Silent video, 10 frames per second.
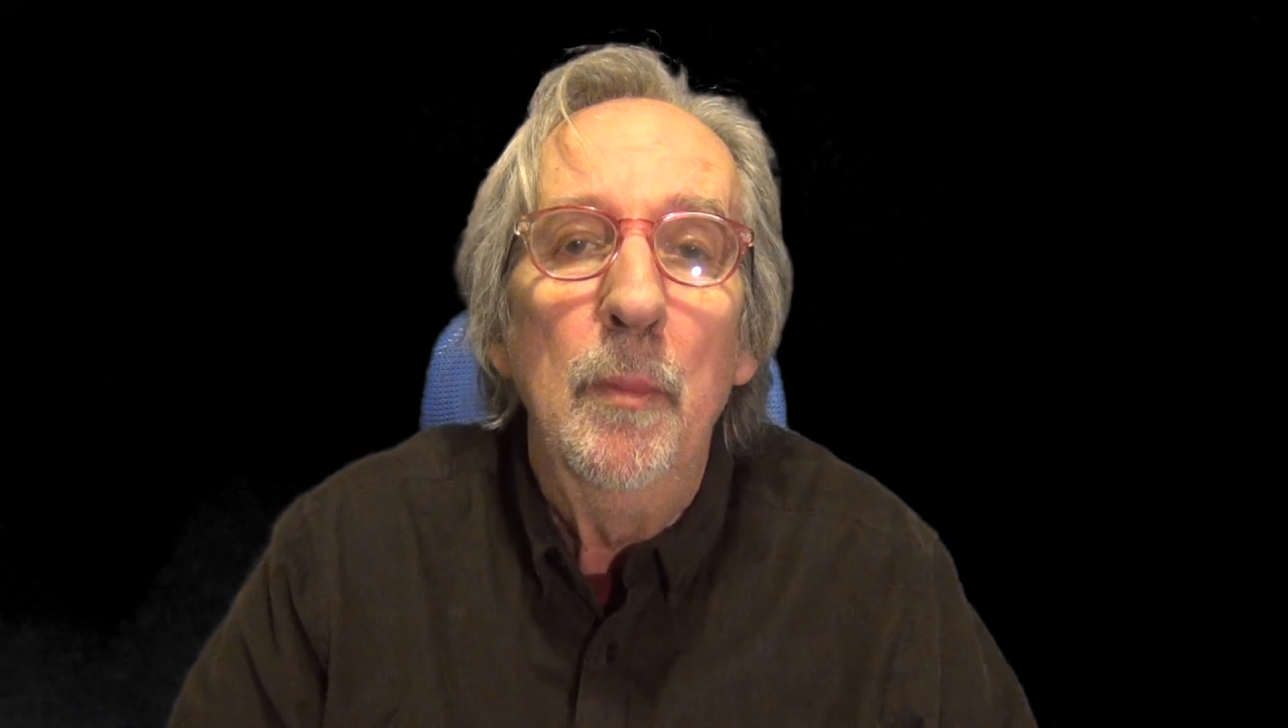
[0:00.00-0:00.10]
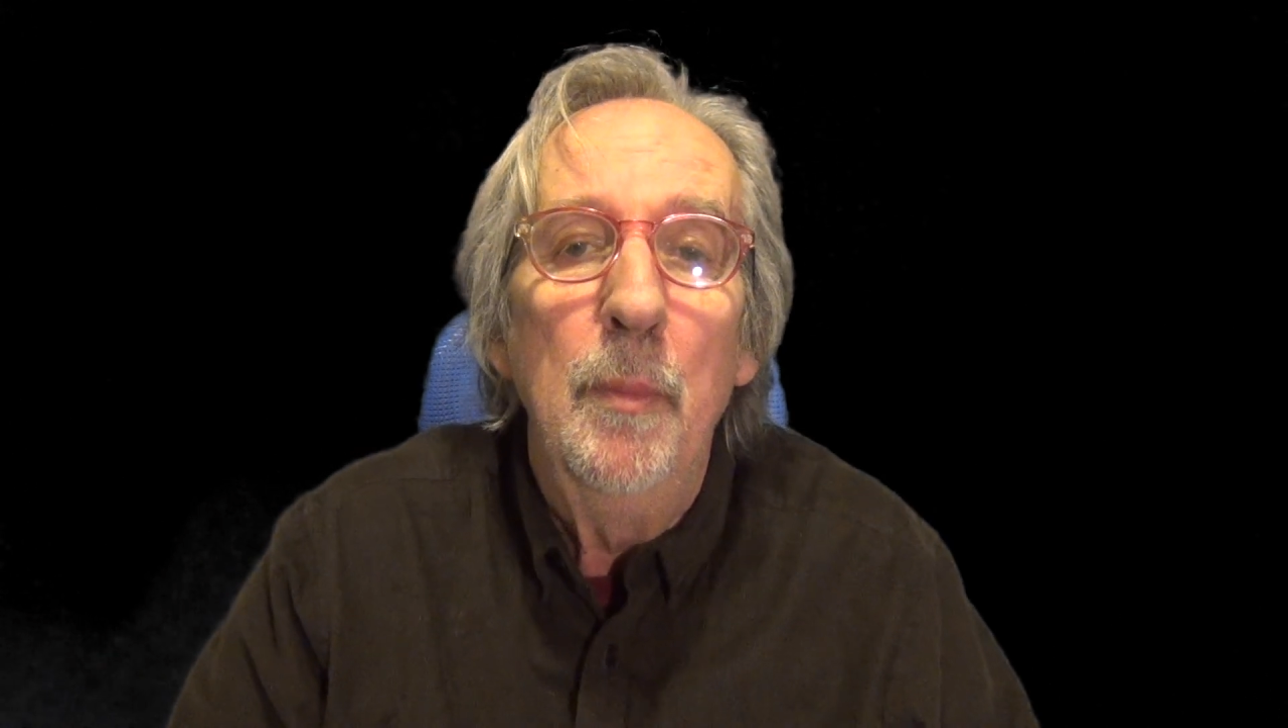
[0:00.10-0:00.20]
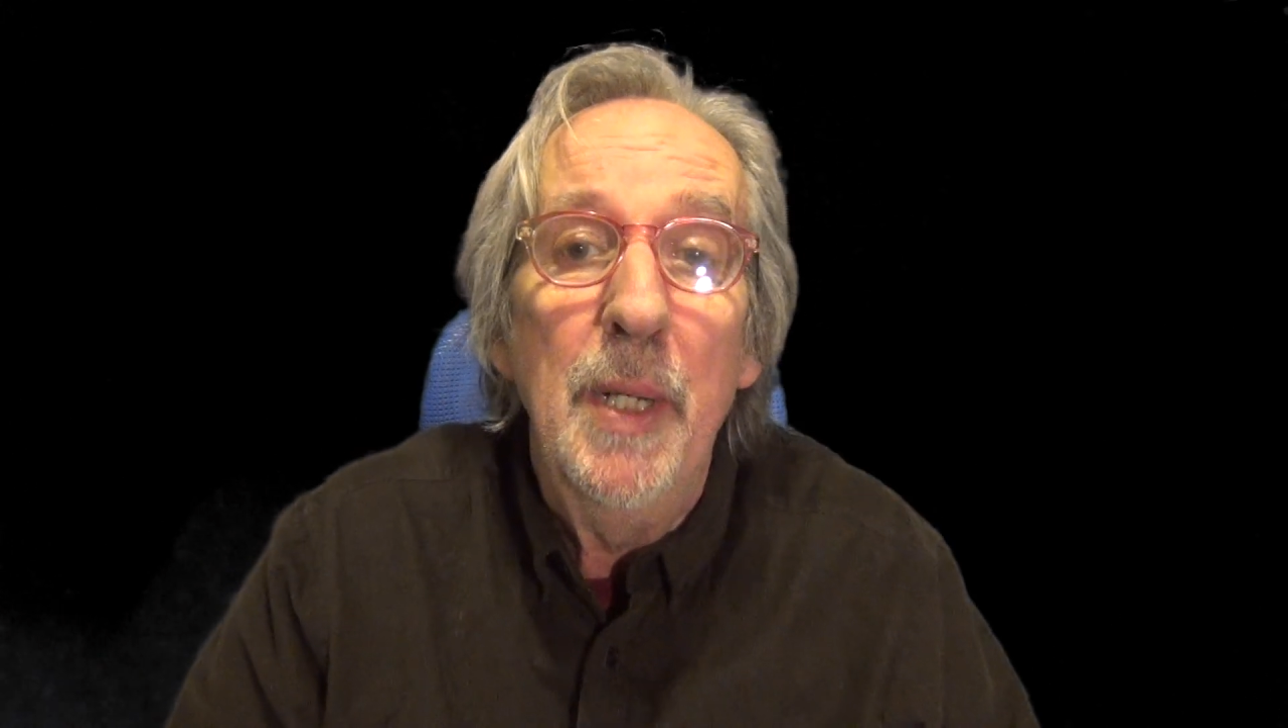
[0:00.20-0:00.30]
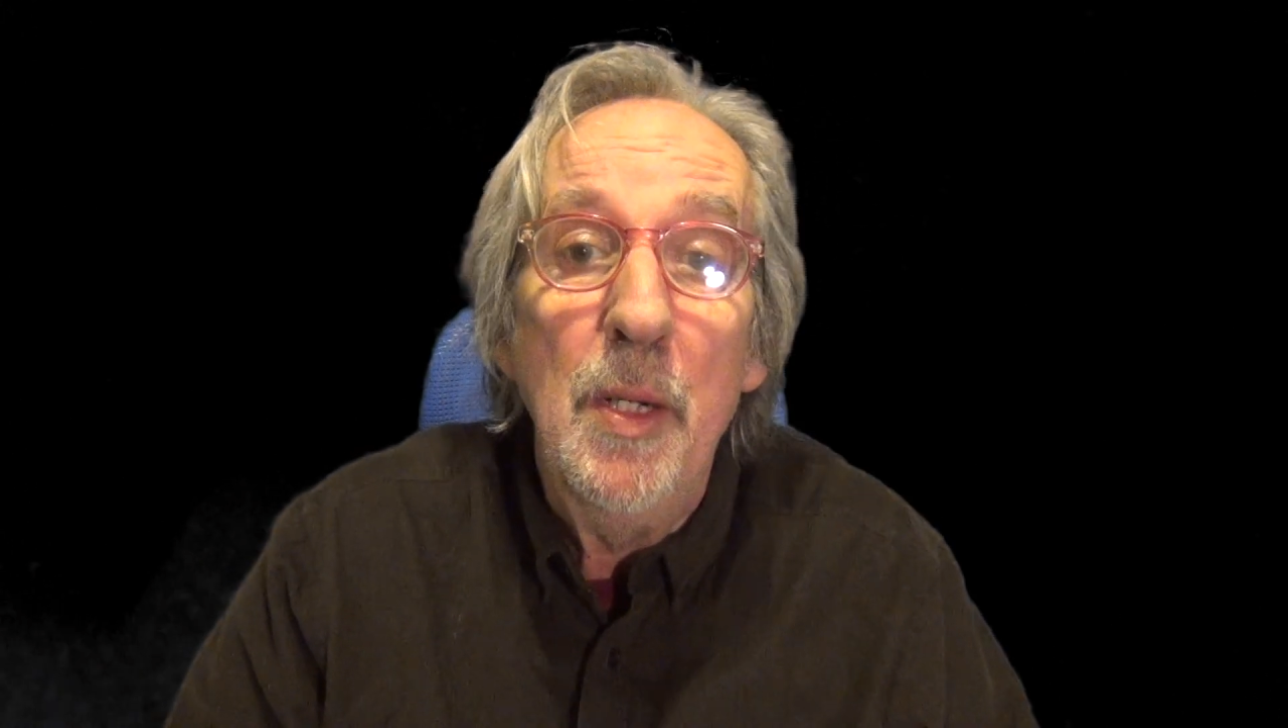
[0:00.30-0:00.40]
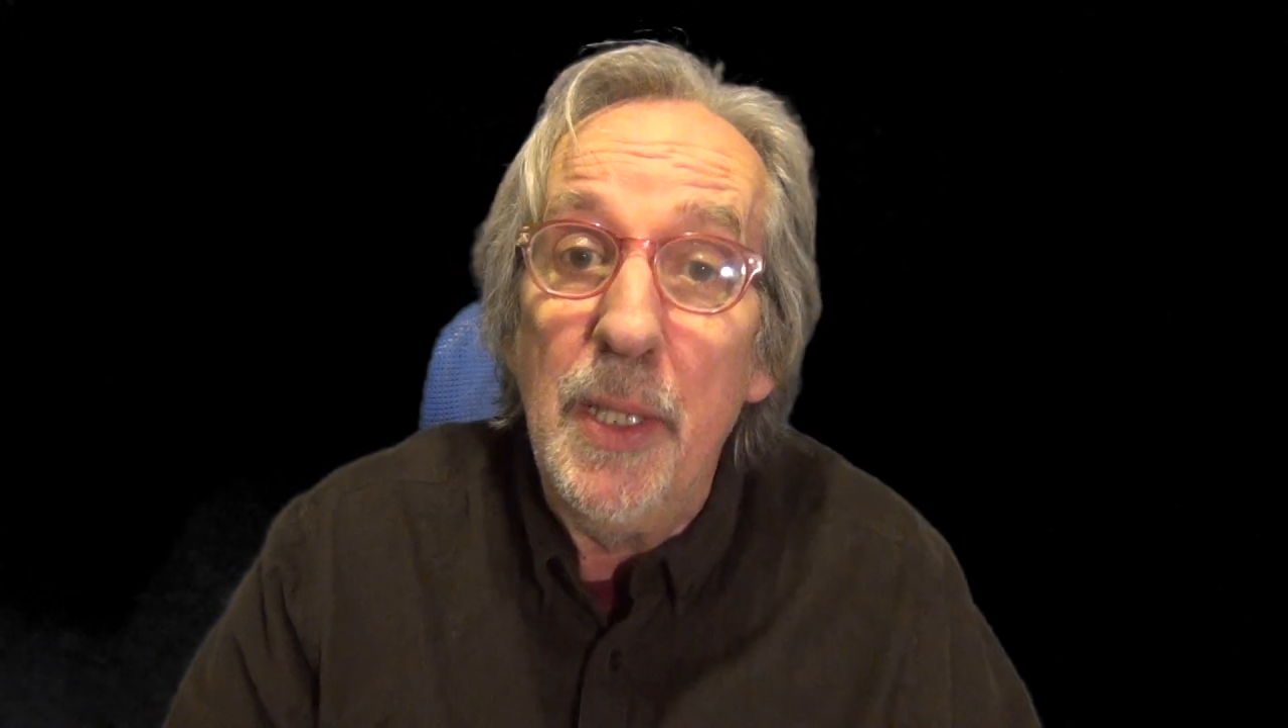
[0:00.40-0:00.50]

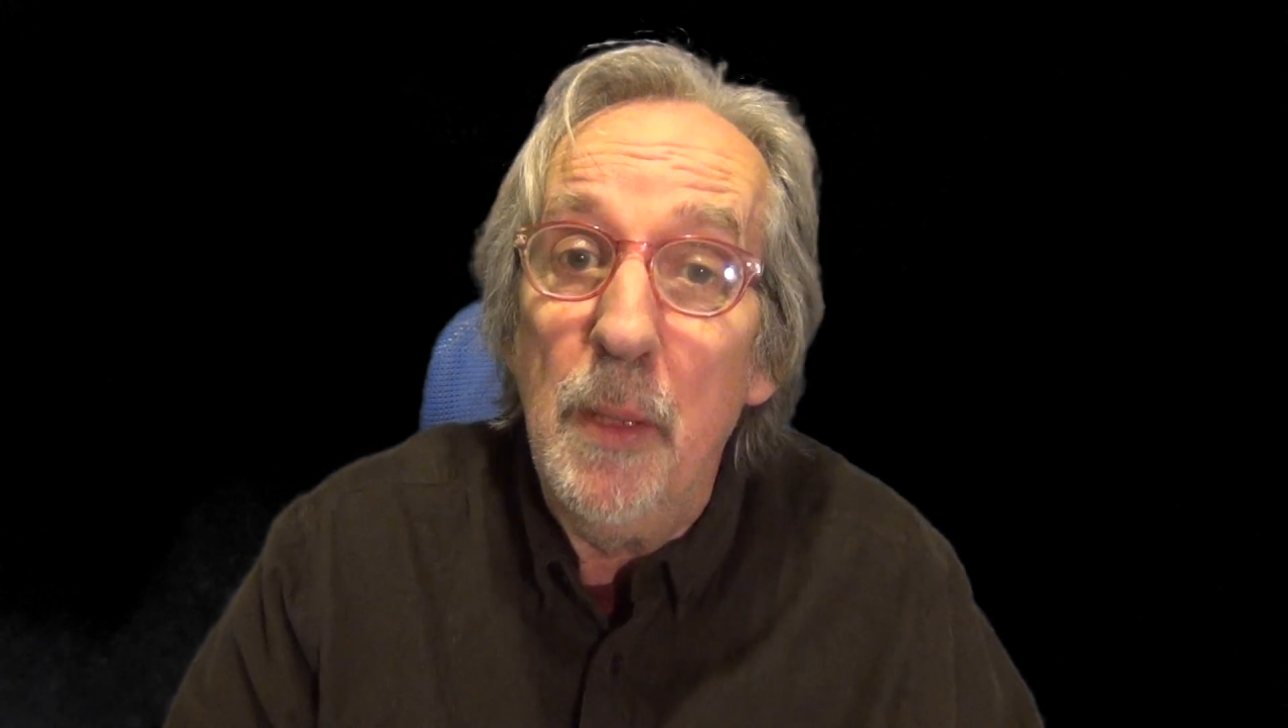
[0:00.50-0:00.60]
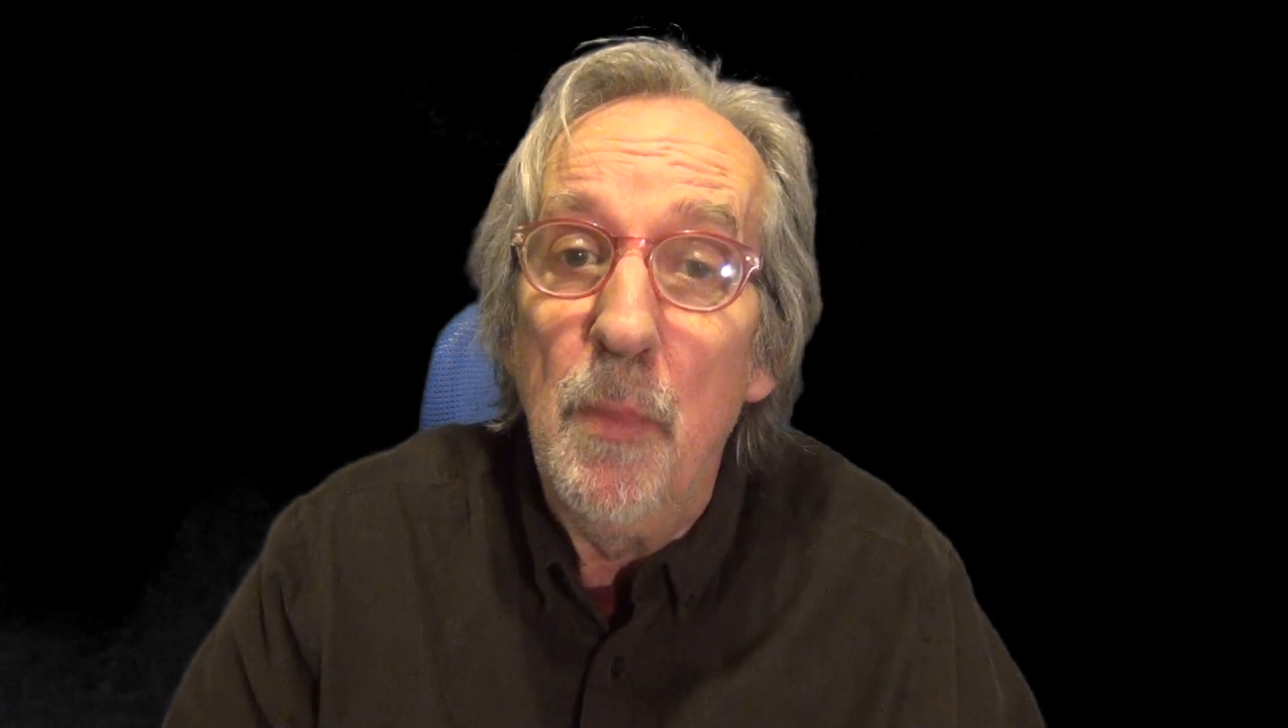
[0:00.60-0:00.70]
bearing in